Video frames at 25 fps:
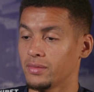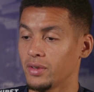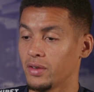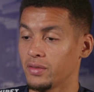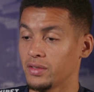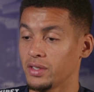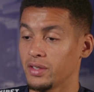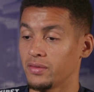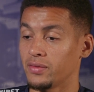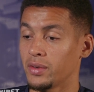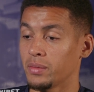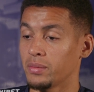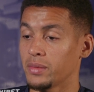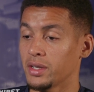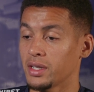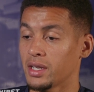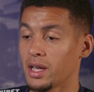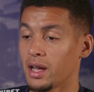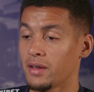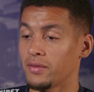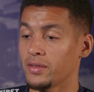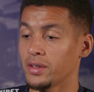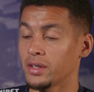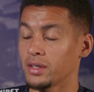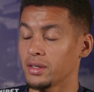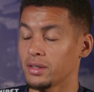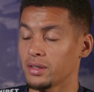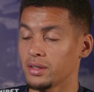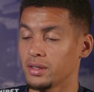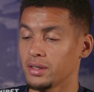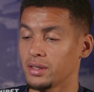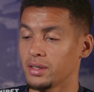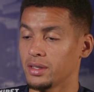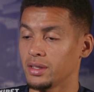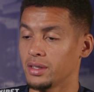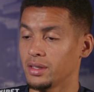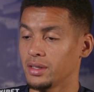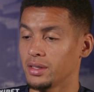obviously from the gaffer.
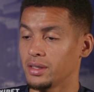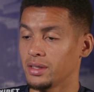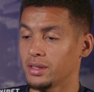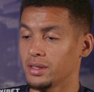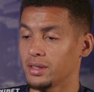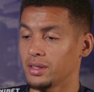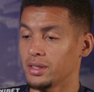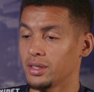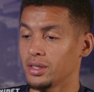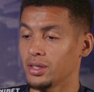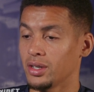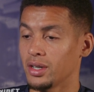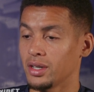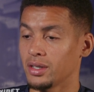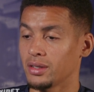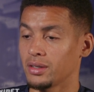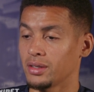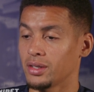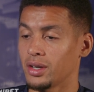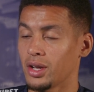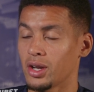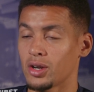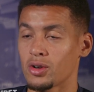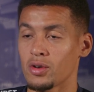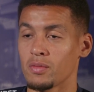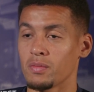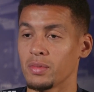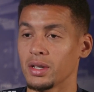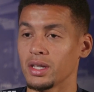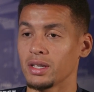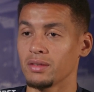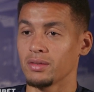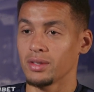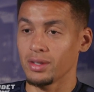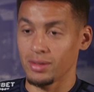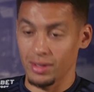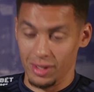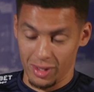And you know, I couldn't
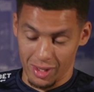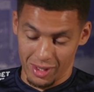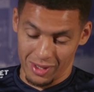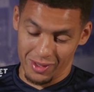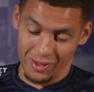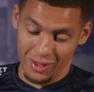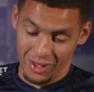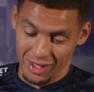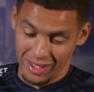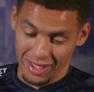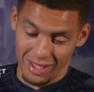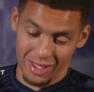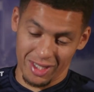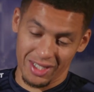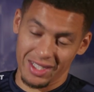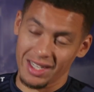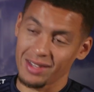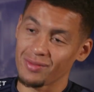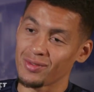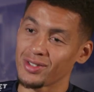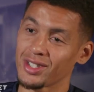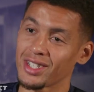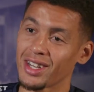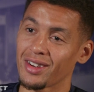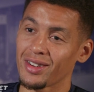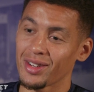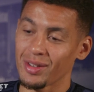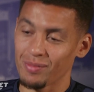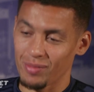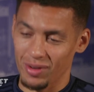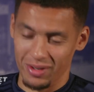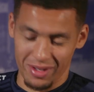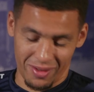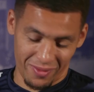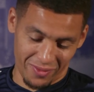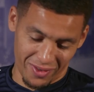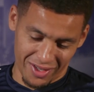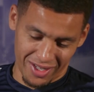believe it. You see Steven Gerrard, the
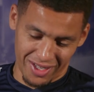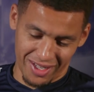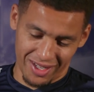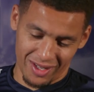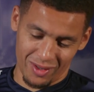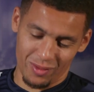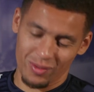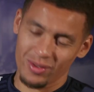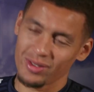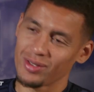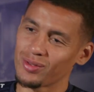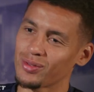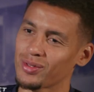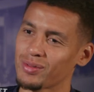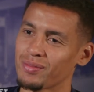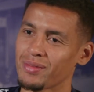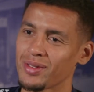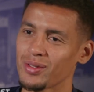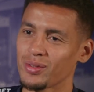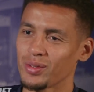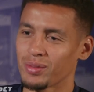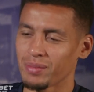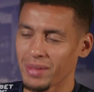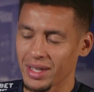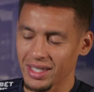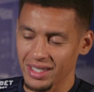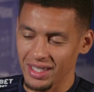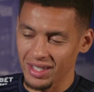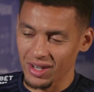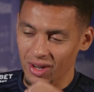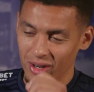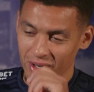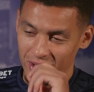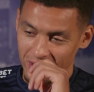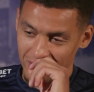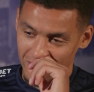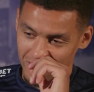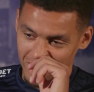boy, you're thinking who's missing
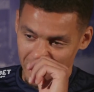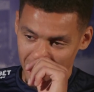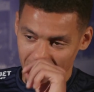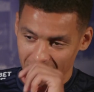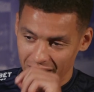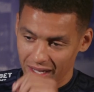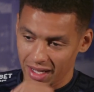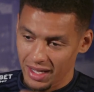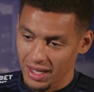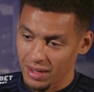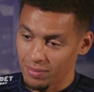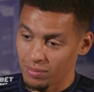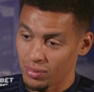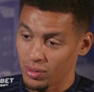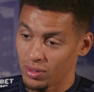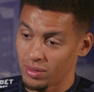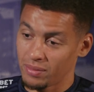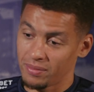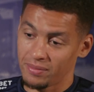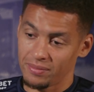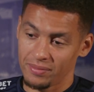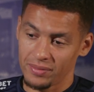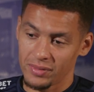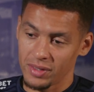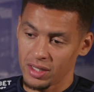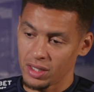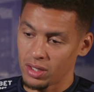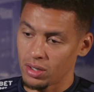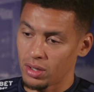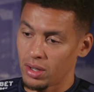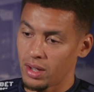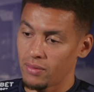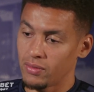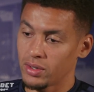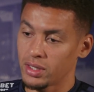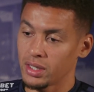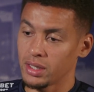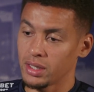on. But you know, ever